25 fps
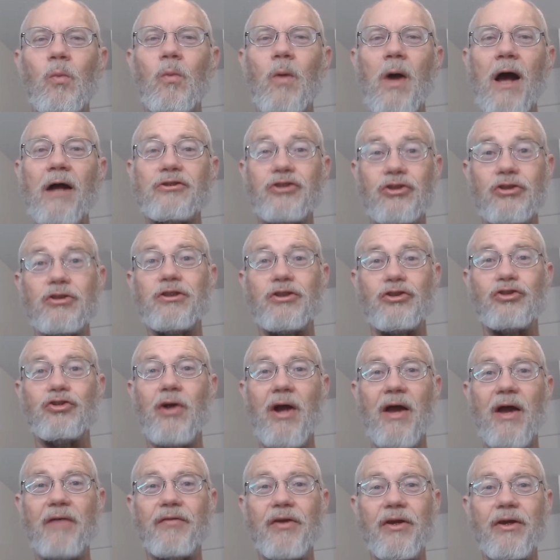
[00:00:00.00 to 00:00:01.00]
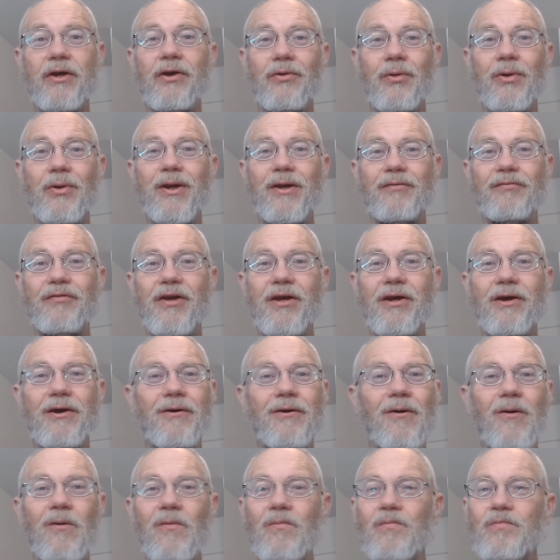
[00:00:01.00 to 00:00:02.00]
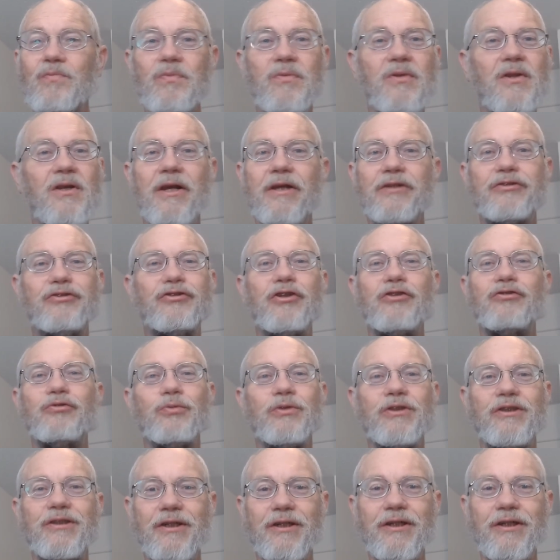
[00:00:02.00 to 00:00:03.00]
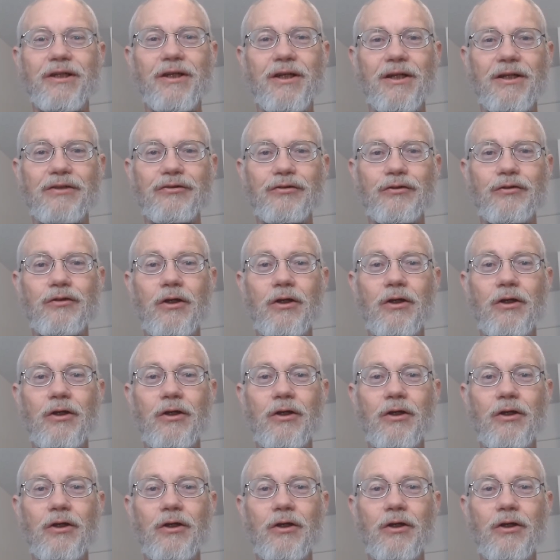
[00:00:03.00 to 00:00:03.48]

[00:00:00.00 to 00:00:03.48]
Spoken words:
actually driving a green vehicle, it's just ridiculous.